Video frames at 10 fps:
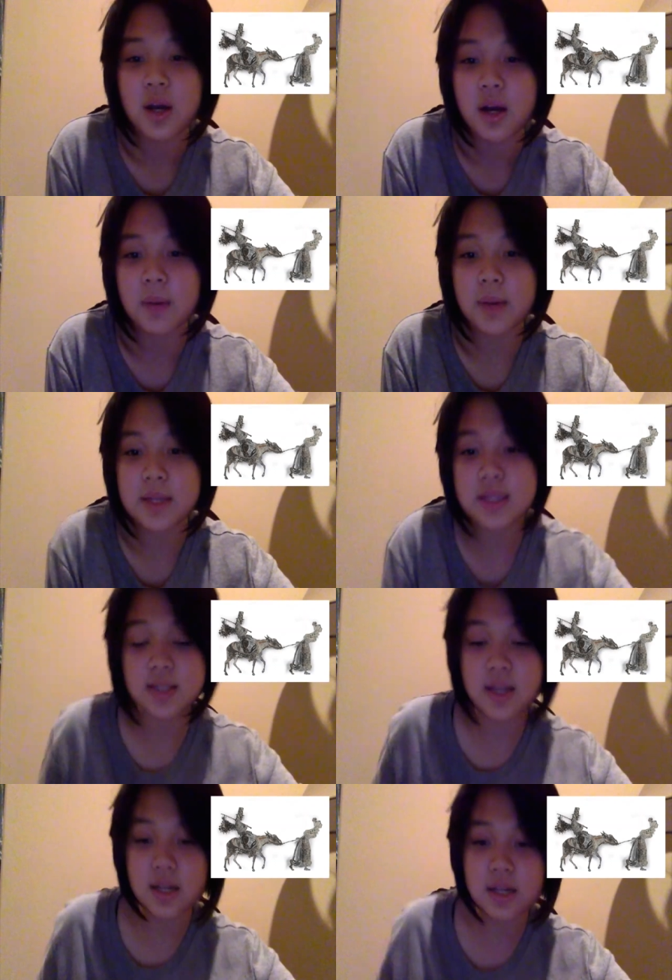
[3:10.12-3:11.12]
um, as I
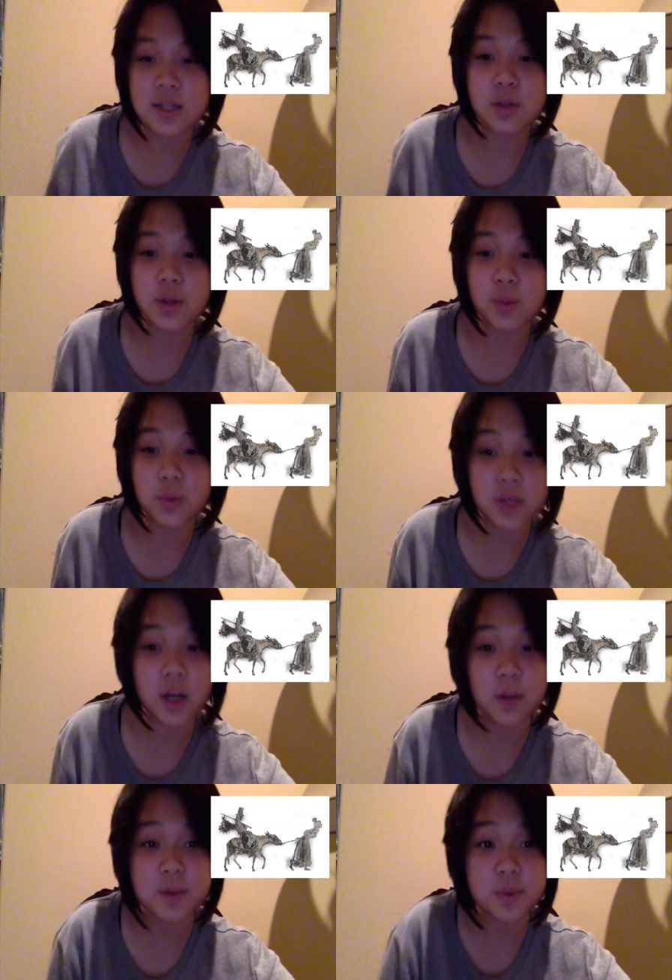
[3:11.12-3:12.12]
said, it really
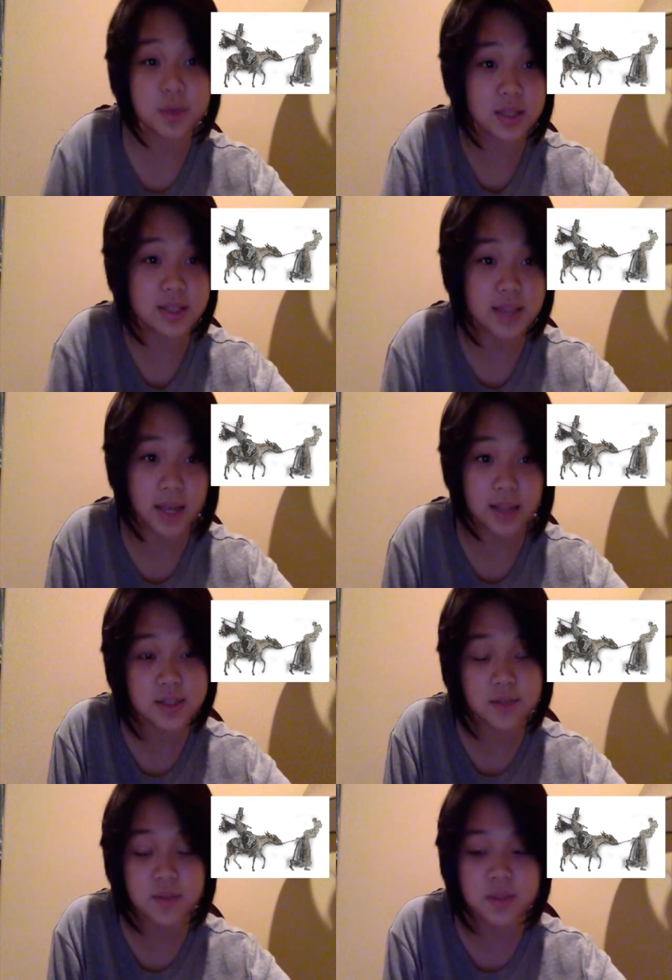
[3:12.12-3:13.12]
helps with the
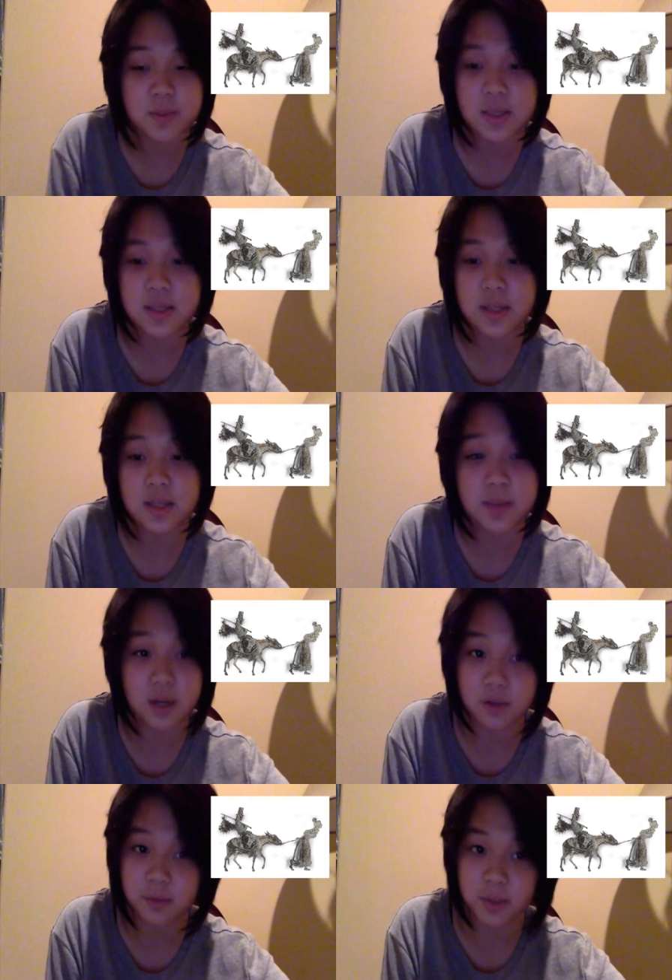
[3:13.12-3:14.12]
exactness of this piece that it's made
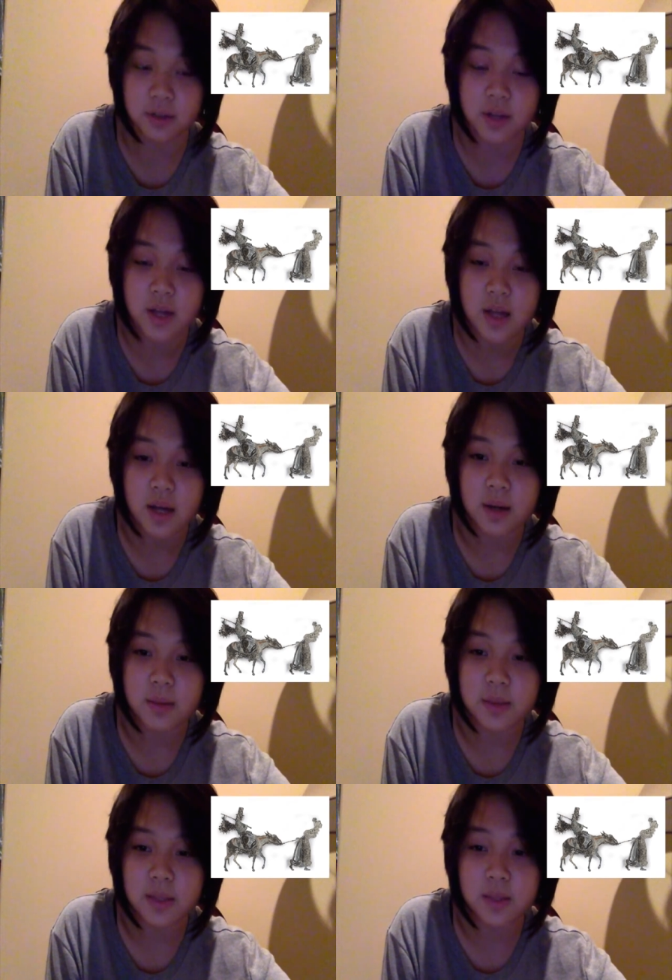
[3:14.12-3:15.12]
out of metal.
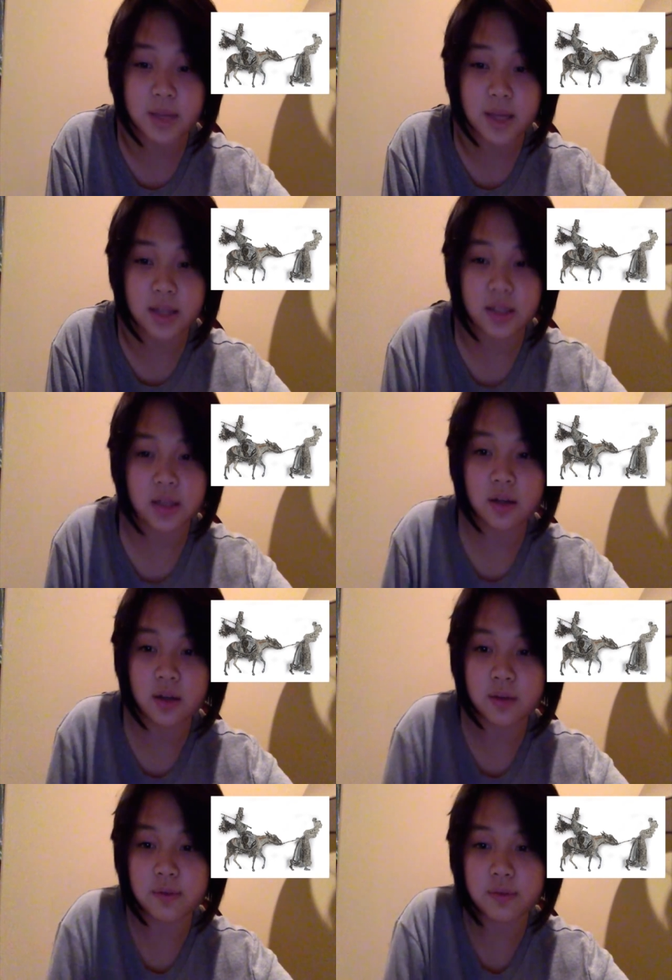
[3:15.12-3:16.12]
Um, in the beginning
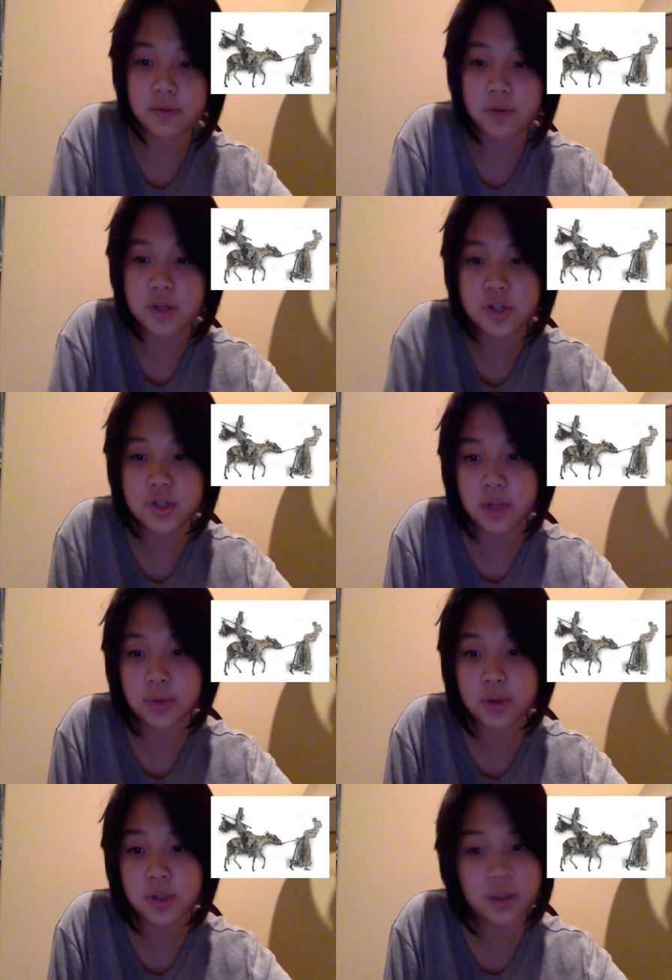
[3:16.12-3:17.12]
of French
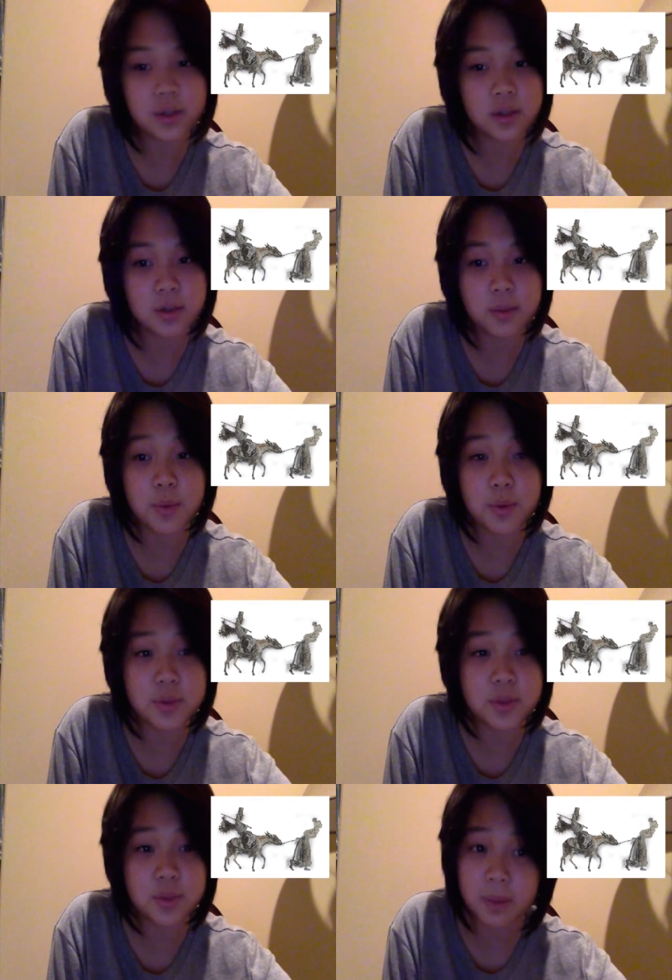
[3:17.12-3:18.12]
Shadow Theater,
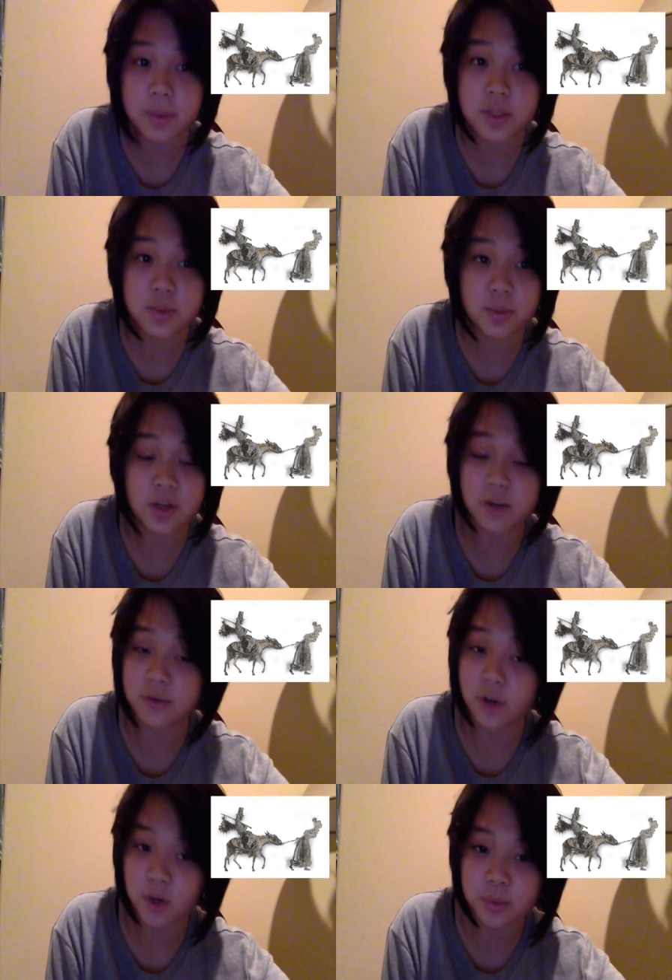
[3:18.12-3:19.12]
most of the puppets were made out
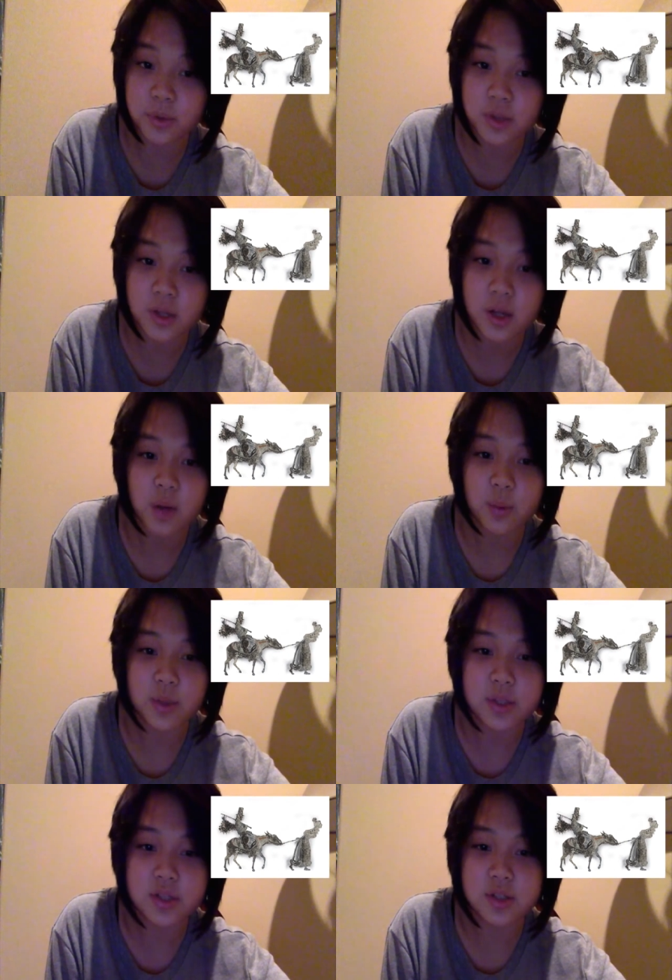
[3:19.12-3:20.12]
of cardboard,
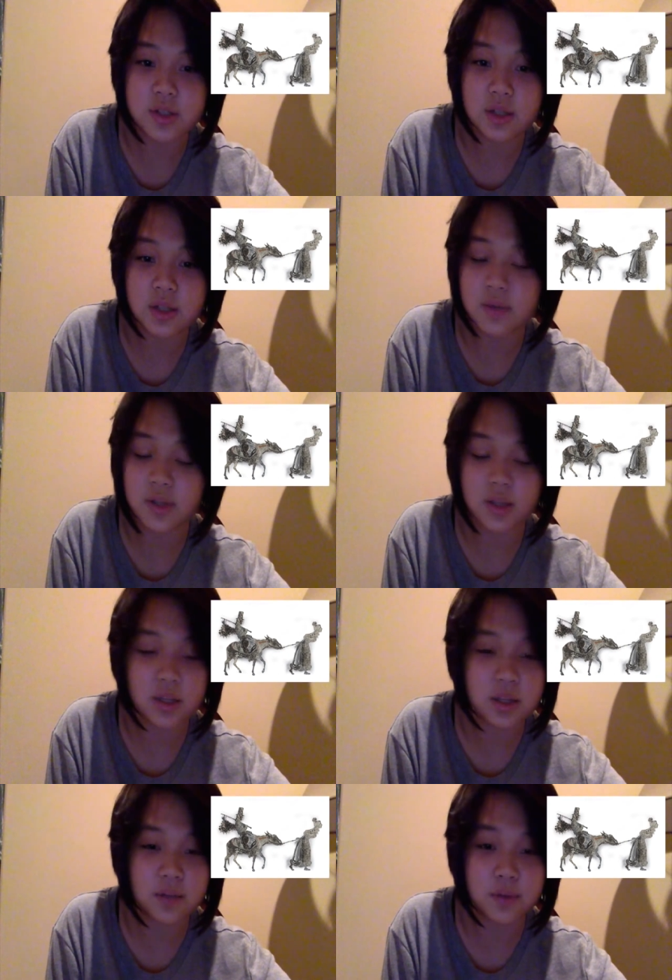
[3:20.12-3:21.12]
which
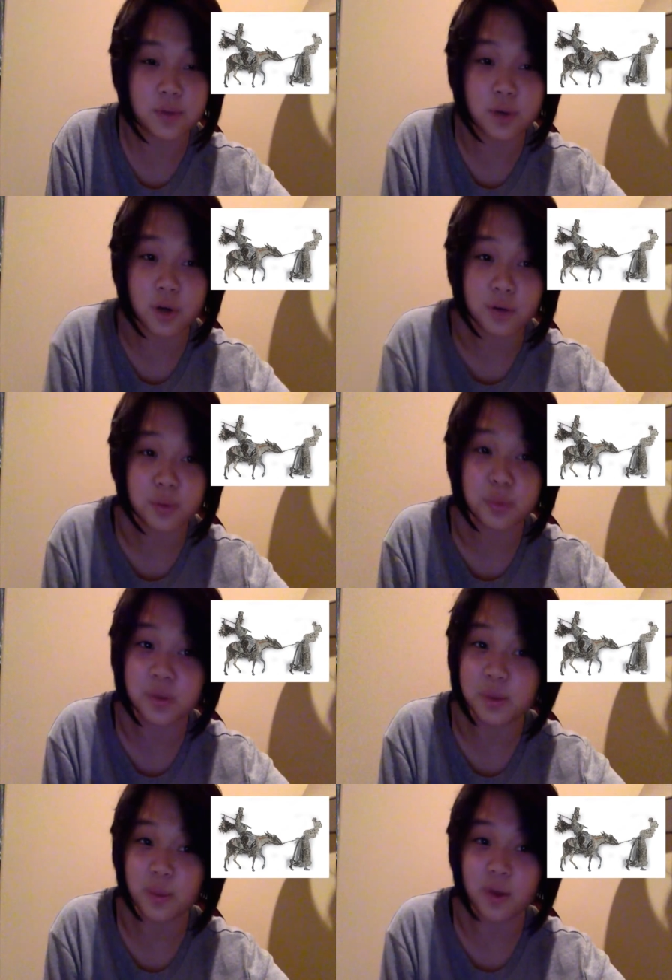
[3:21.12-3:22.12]
even if you carve it
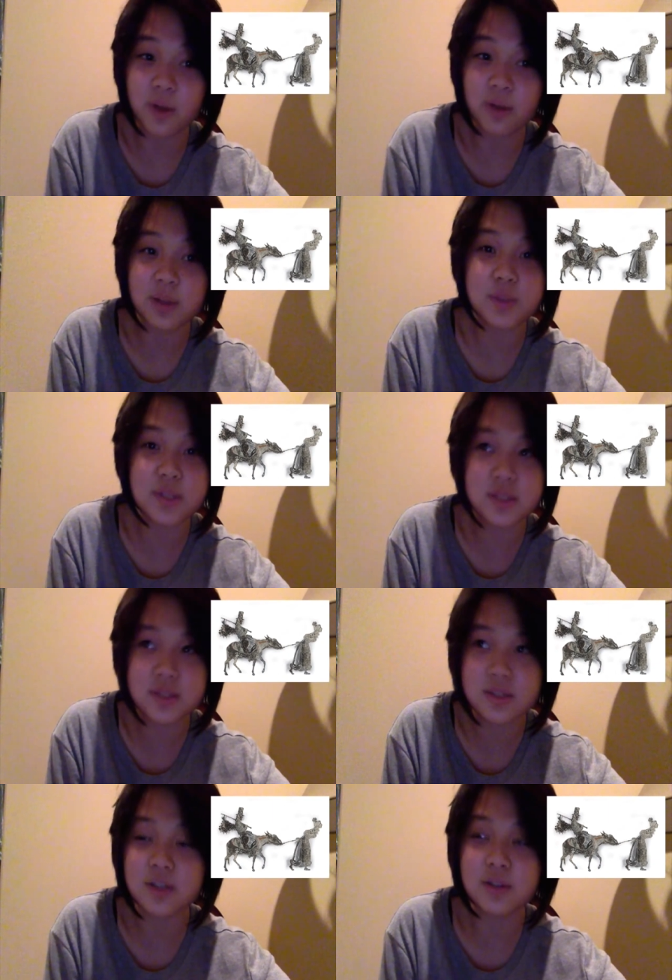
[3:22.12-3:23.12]
really well, it would
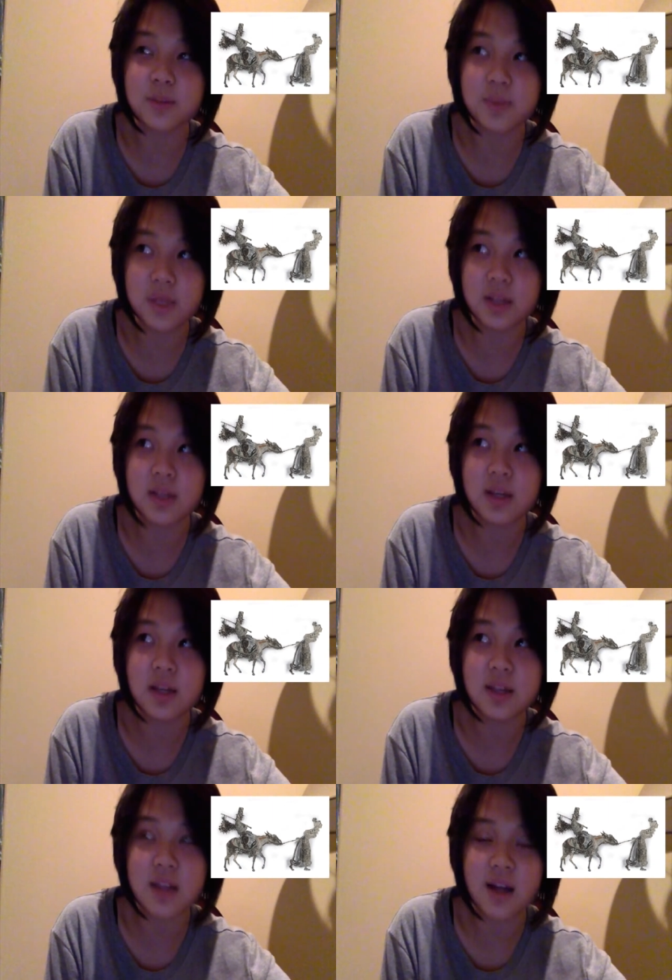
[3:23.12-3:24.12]
still be
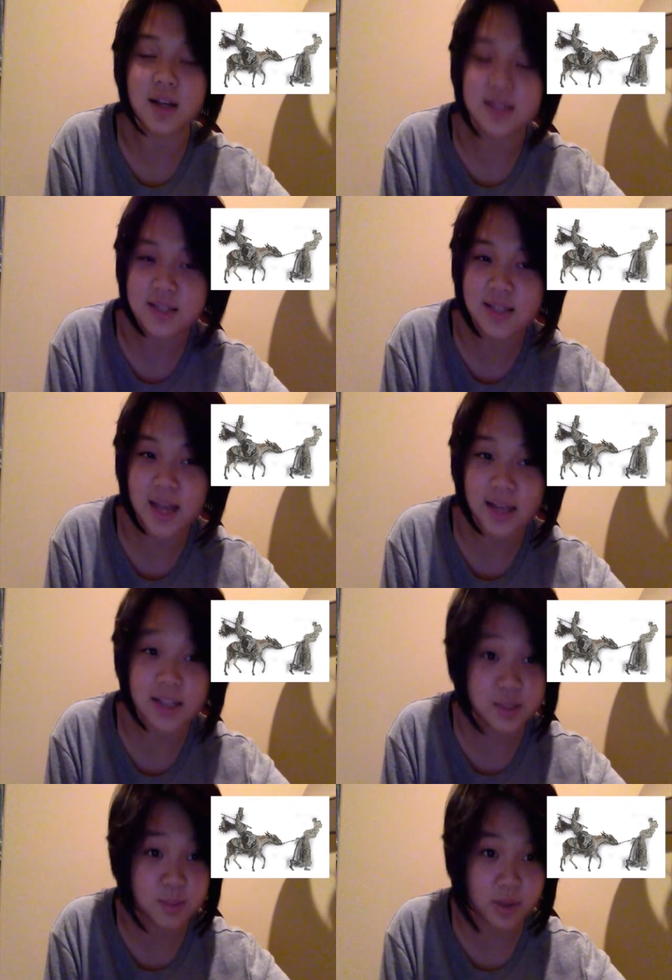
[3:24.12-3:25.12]
not as
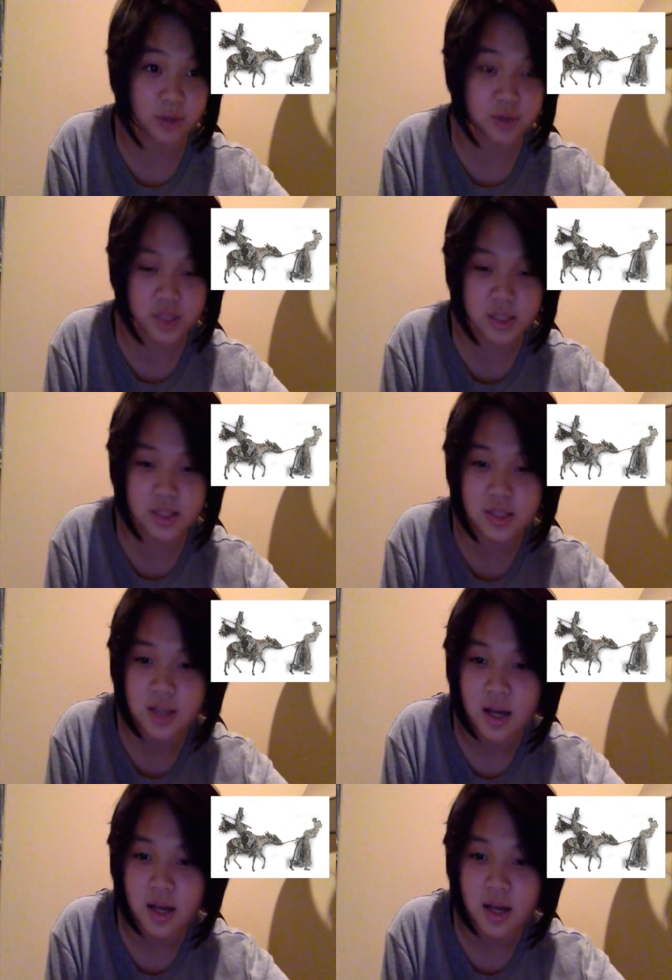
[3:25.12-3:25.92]
exact as metal sheets.